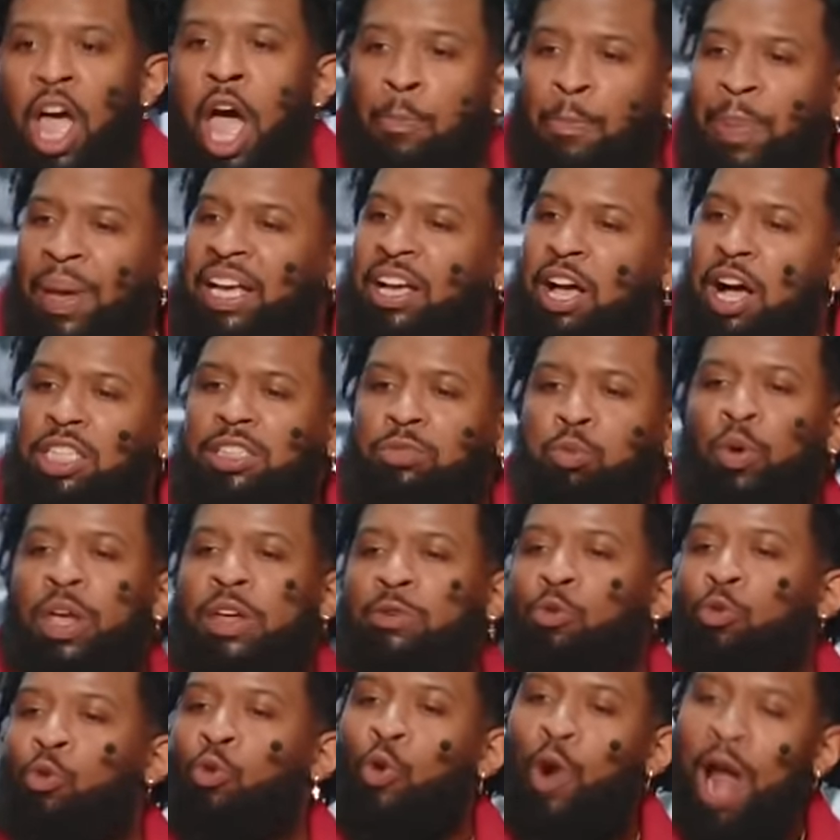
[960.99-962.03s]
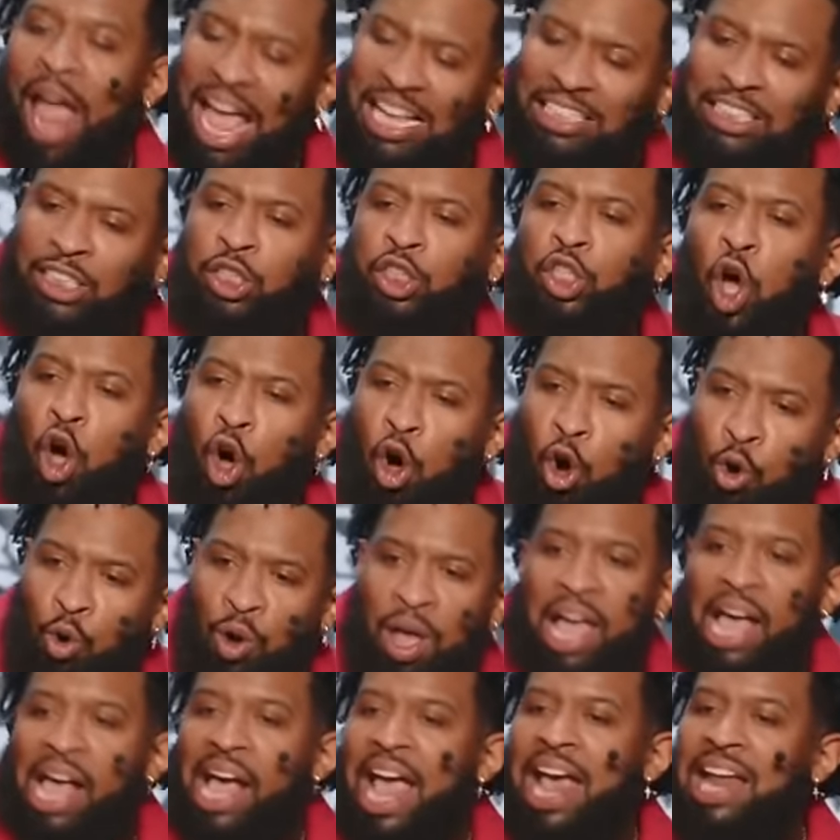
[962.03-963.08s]
because we wrestle
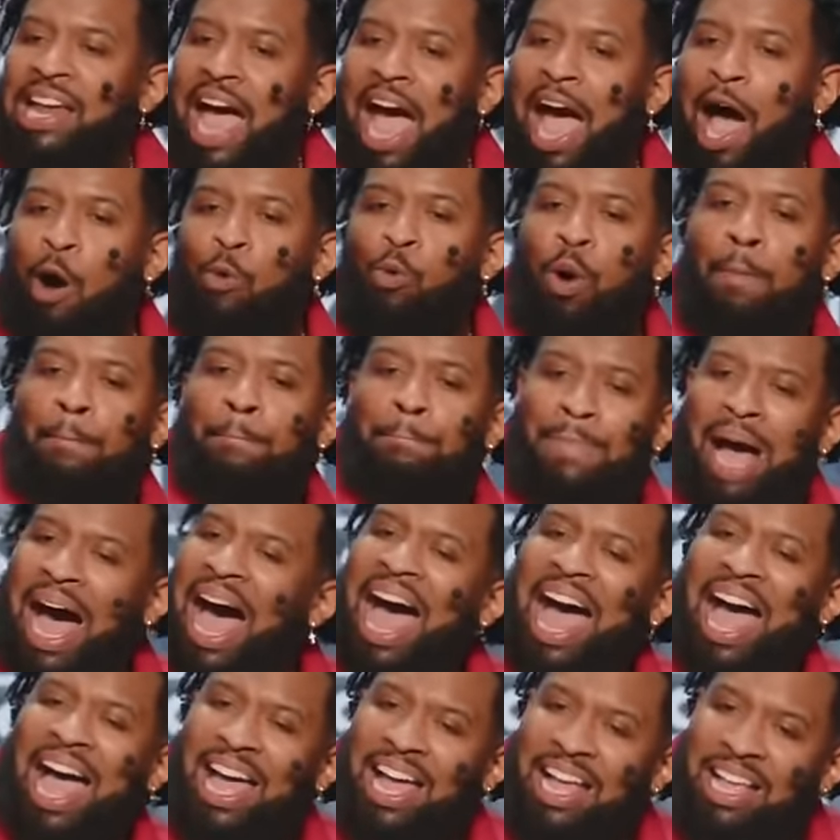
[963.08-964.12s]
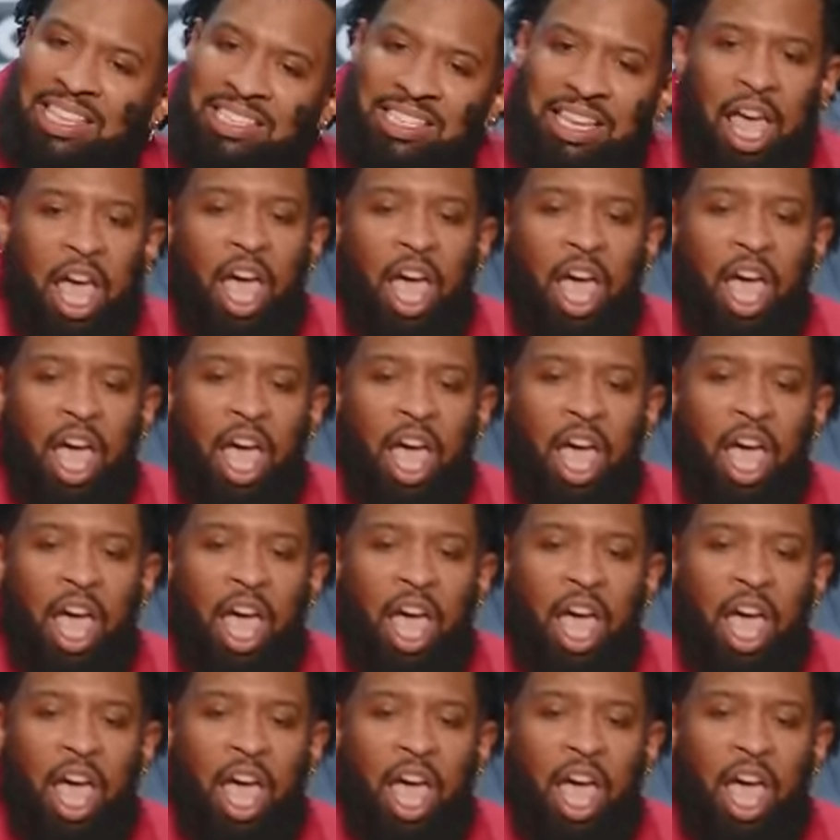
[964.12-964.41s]
in our minds